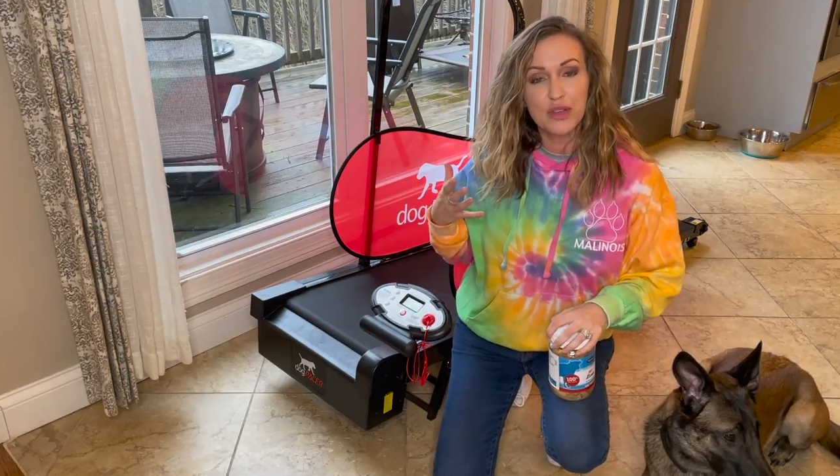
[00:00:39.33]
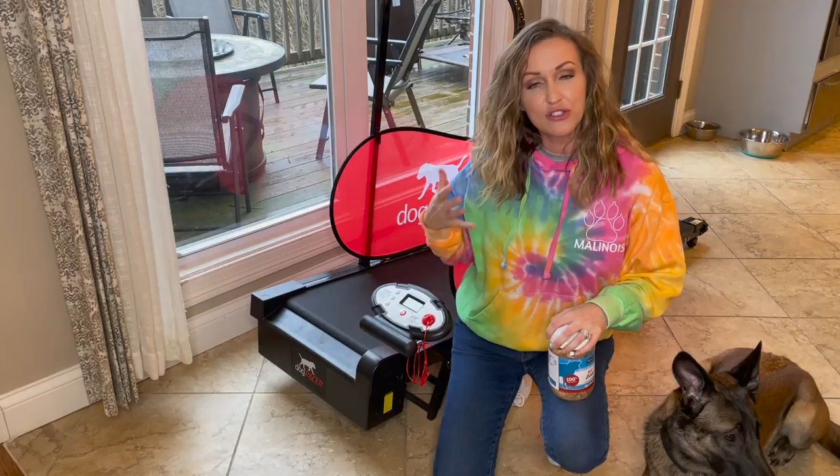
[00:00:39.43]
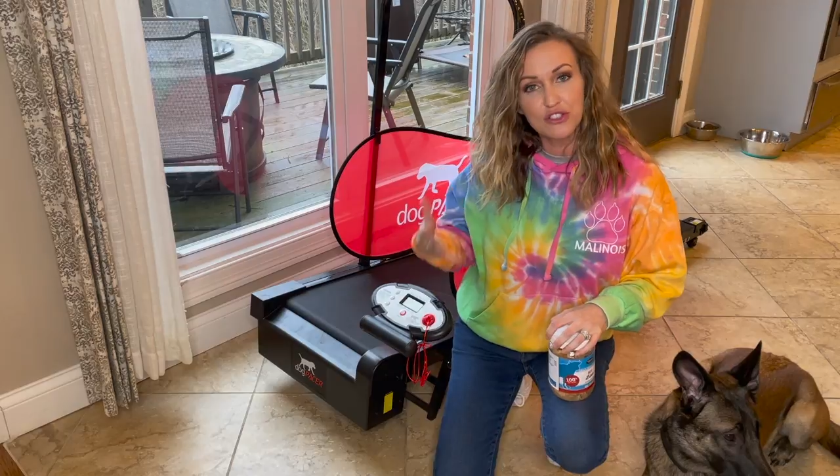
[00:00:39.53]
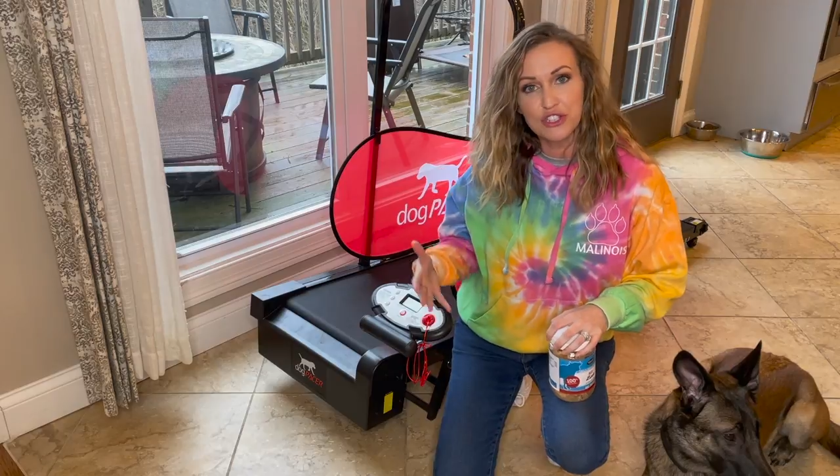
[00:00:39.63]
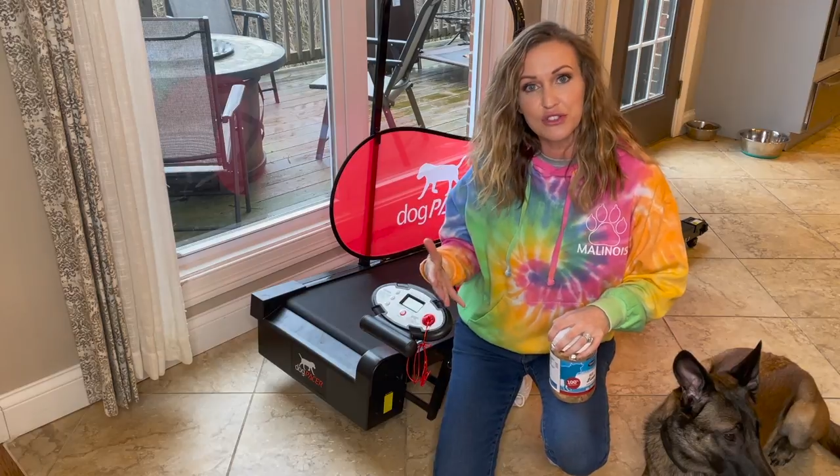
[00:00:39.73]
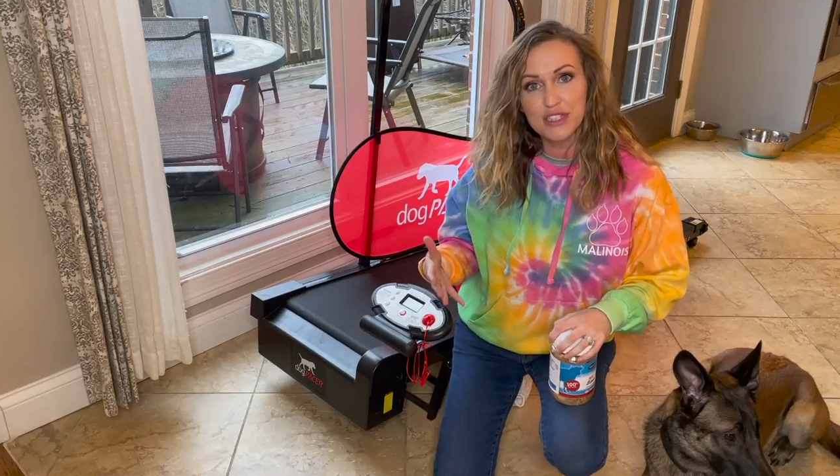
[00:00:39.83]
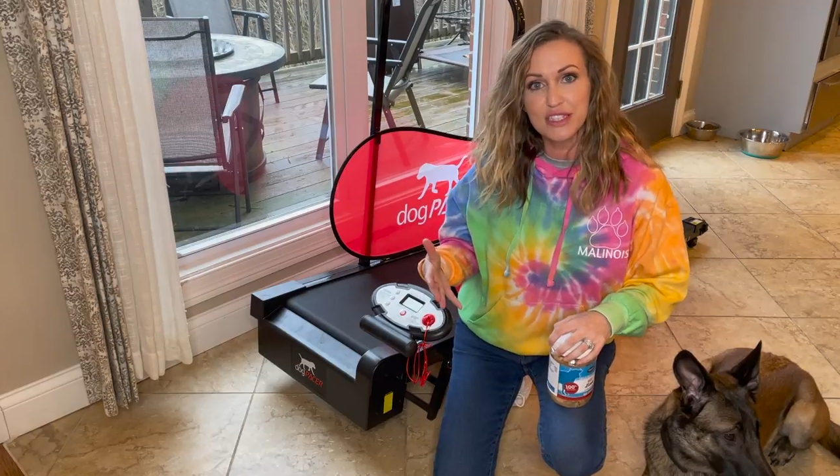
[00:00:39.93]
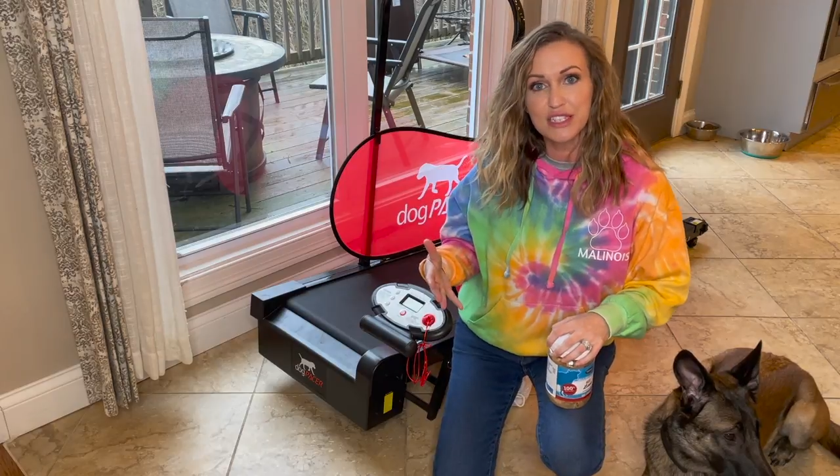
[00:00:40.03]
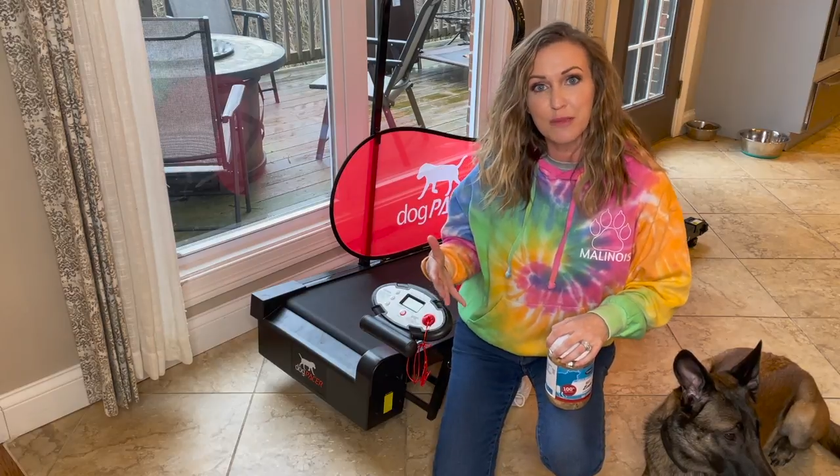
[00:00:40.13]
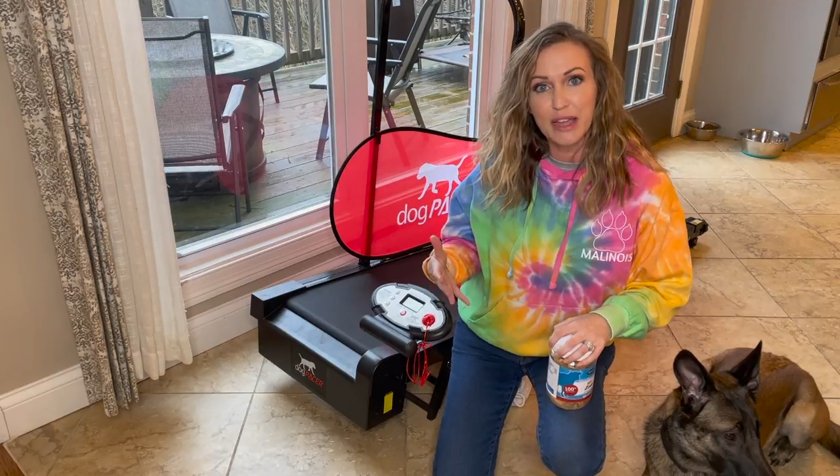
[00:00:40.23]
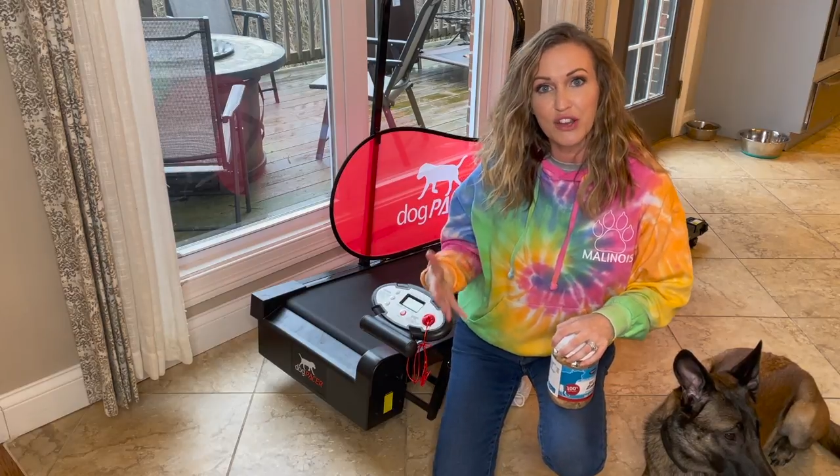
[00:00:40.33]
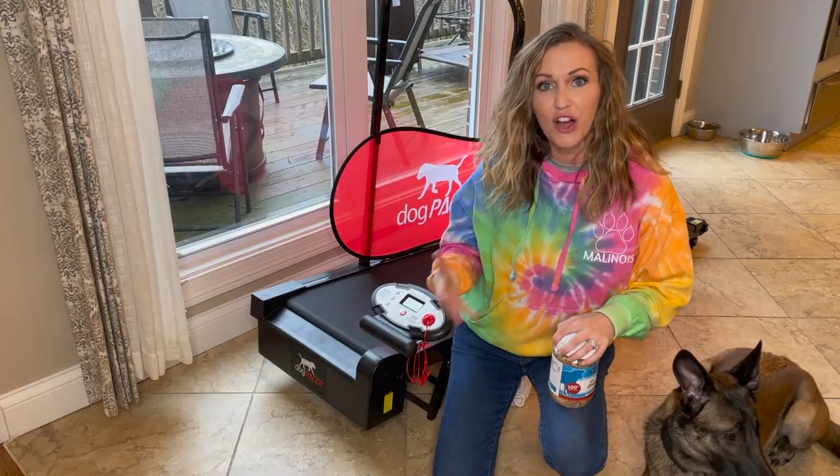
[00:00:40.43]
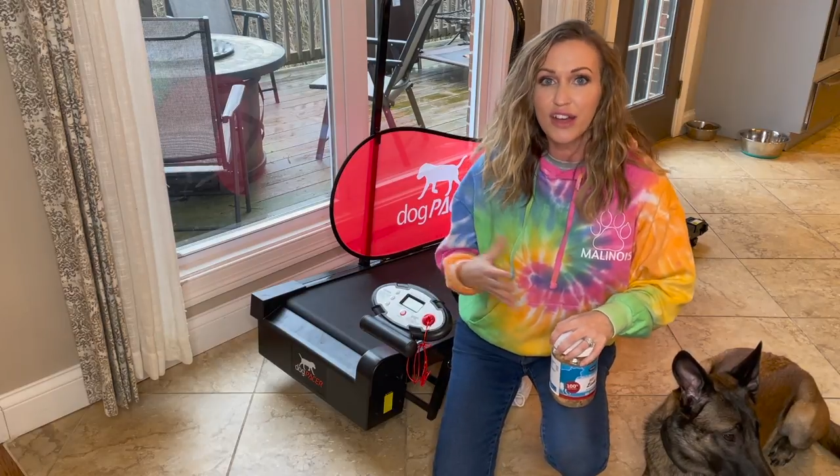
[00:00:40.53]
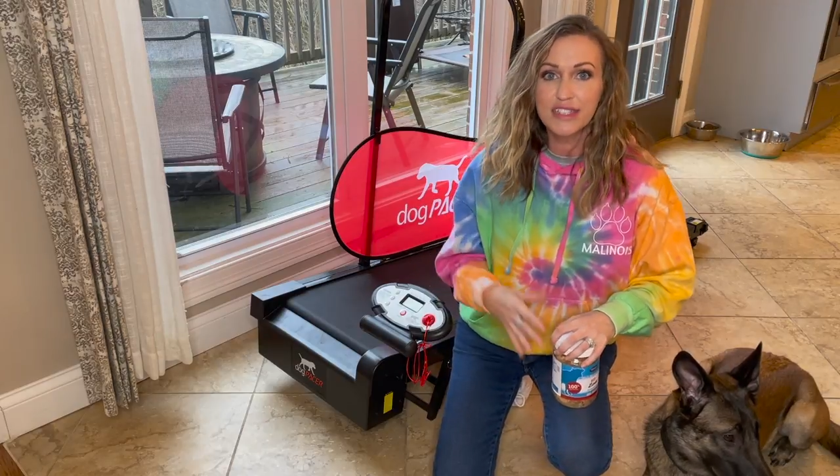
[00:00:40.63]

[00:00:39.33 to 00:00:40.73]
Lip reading: introduce this to my dogs,